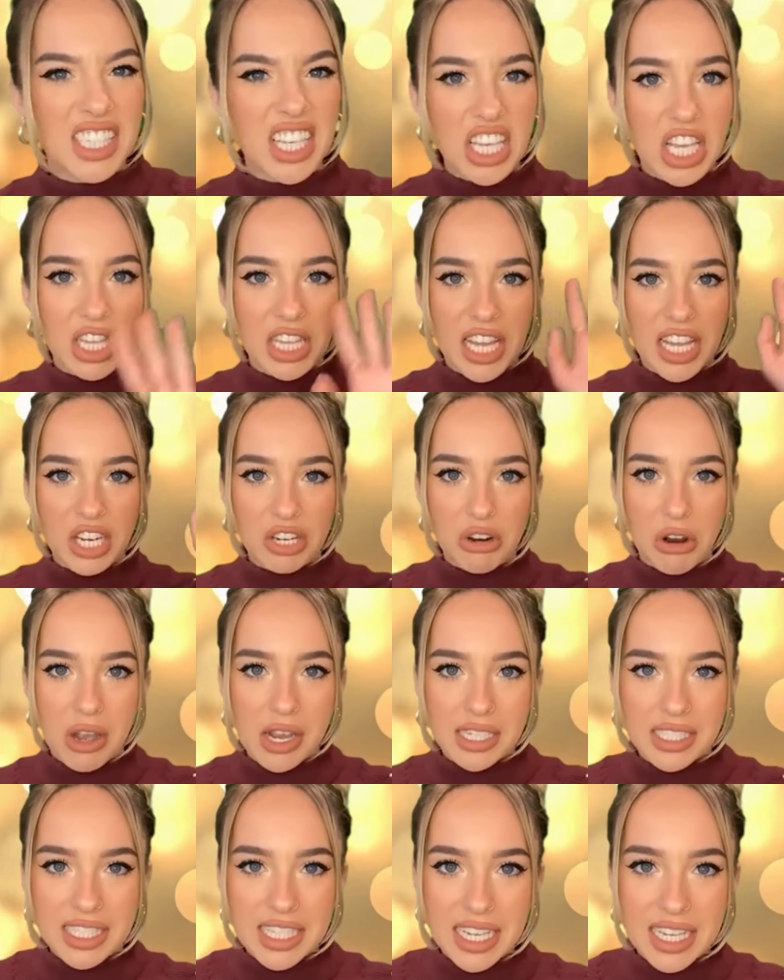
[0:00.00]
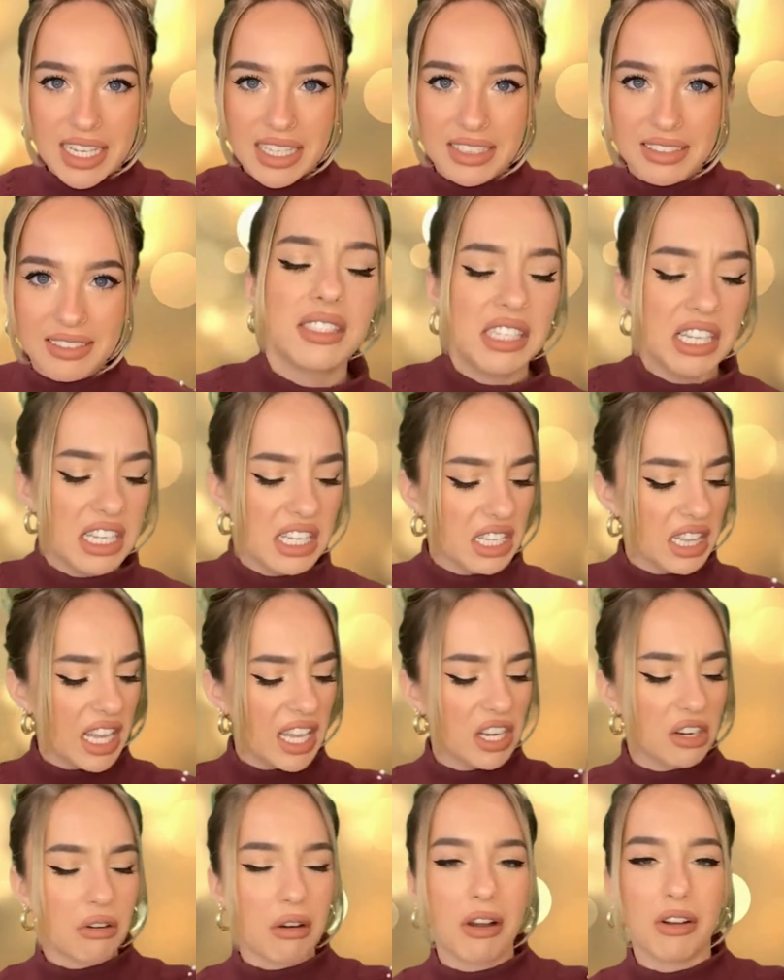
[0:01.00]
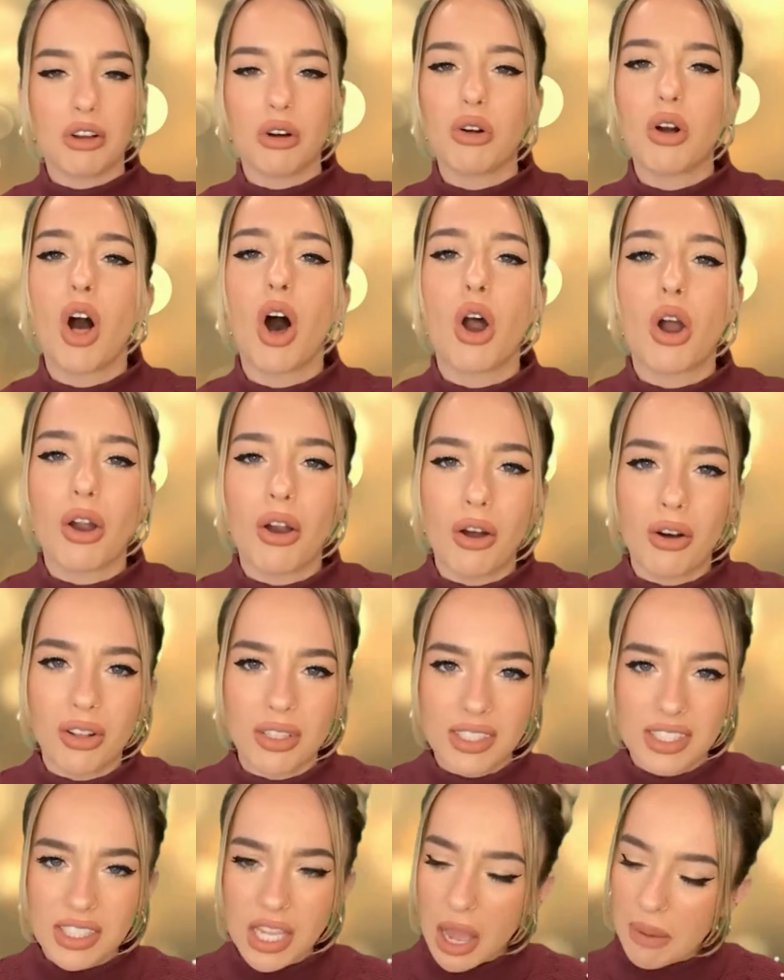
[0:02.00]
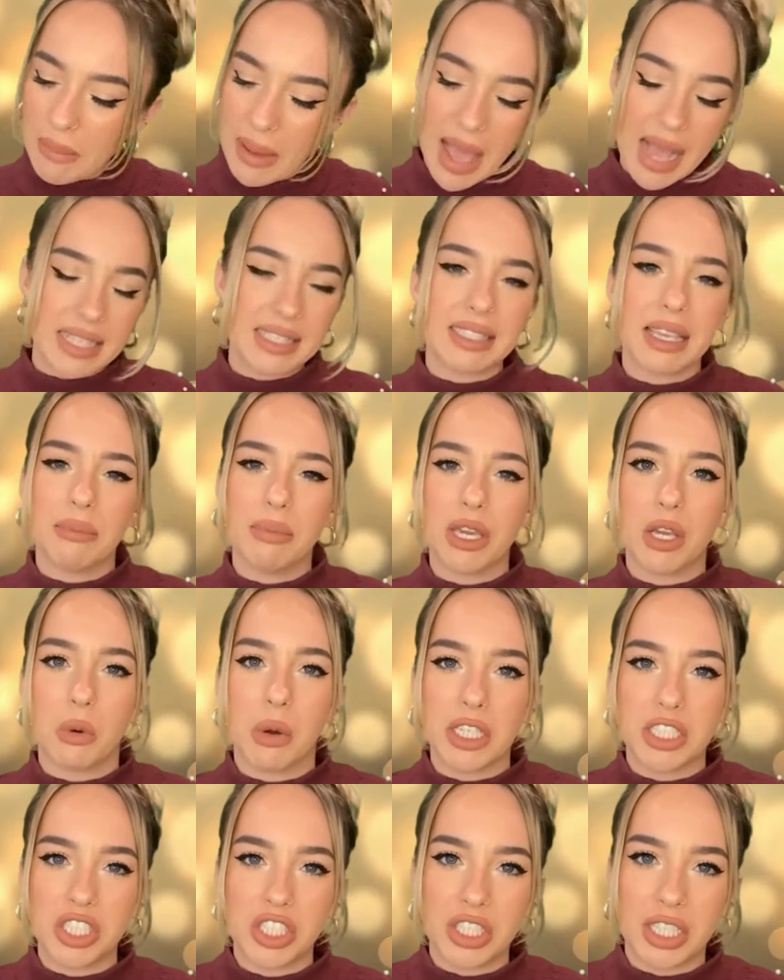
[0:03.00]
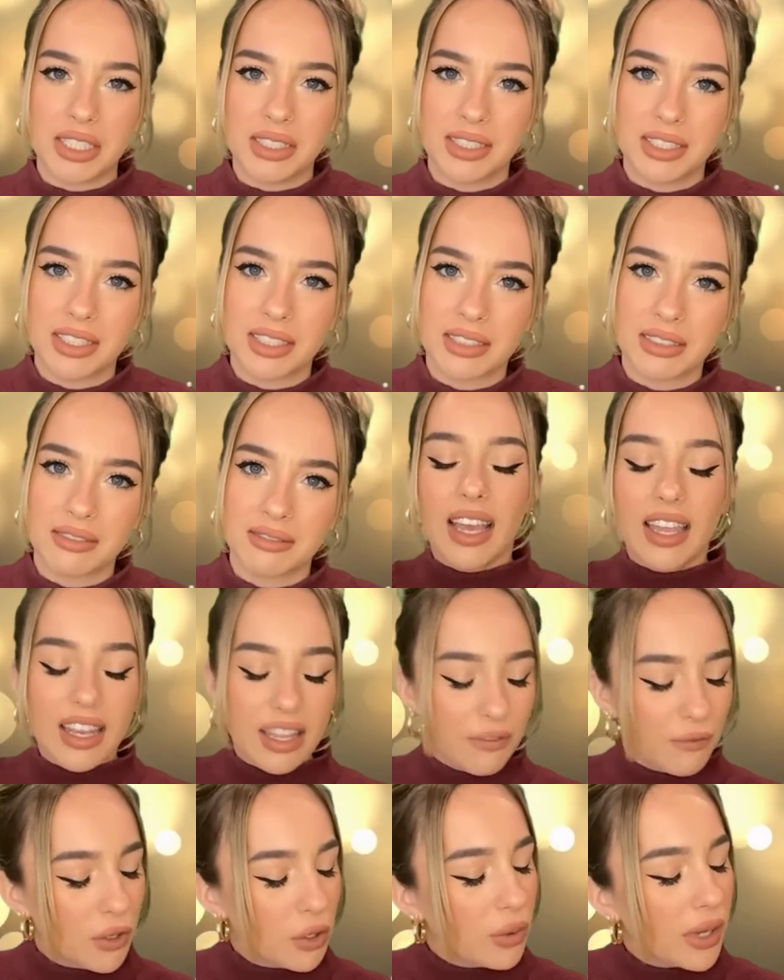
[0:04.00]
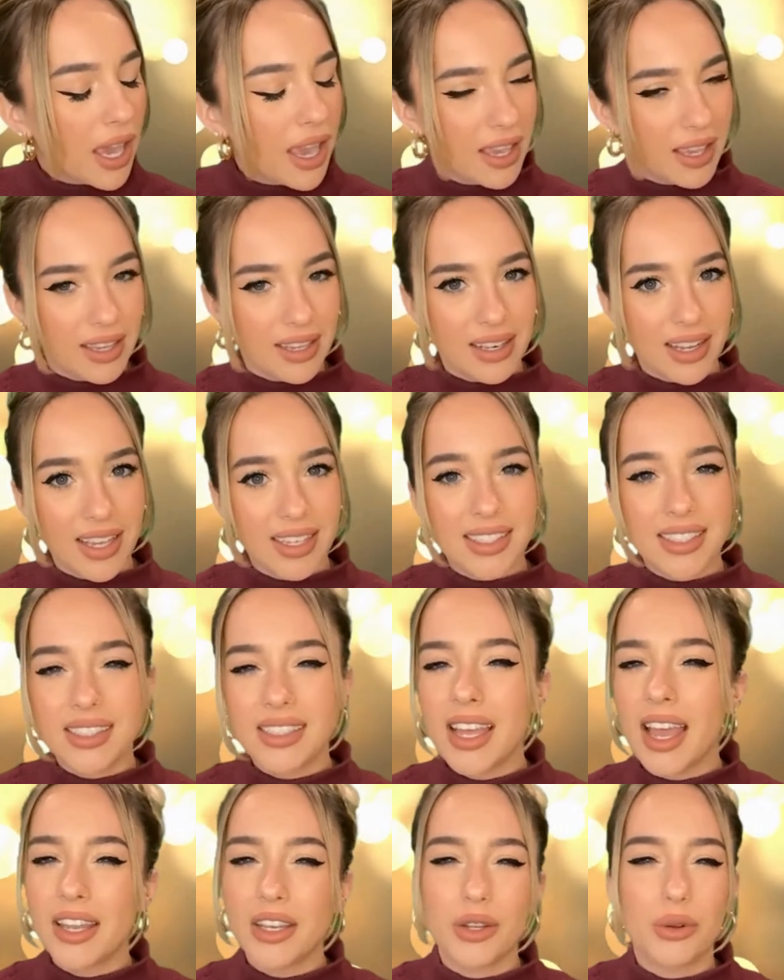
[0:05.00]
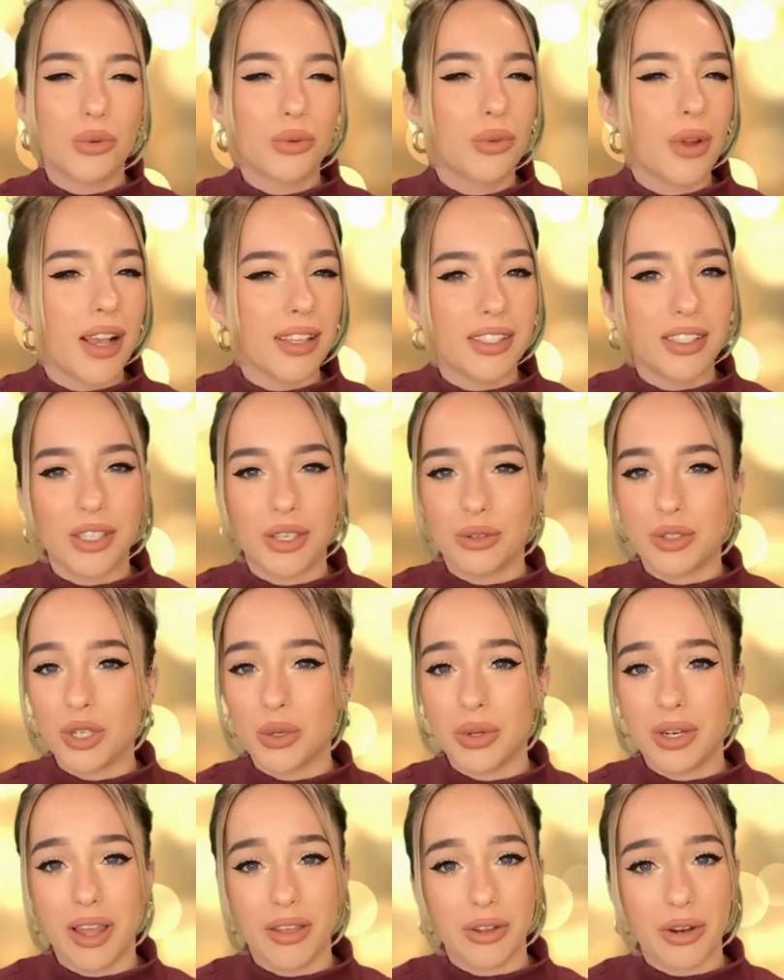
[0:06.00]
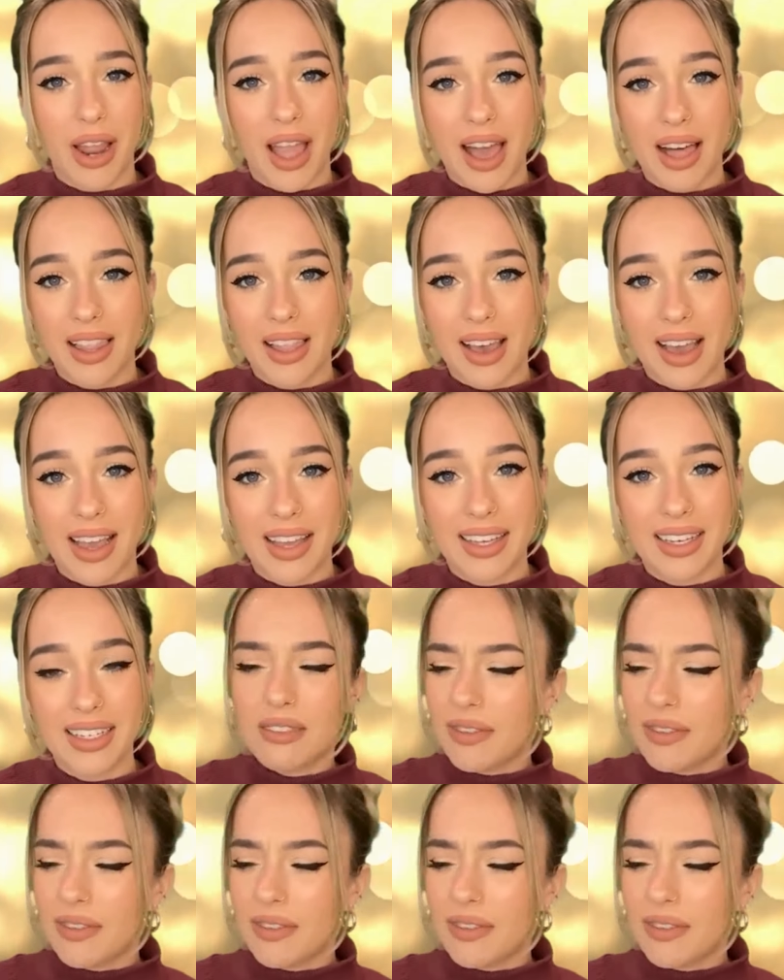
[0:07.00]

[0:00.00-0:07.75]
See you later, Auntie. See you later, Uncle Carl. Stop asking me questions. And if you can, extend a rescue to another ally.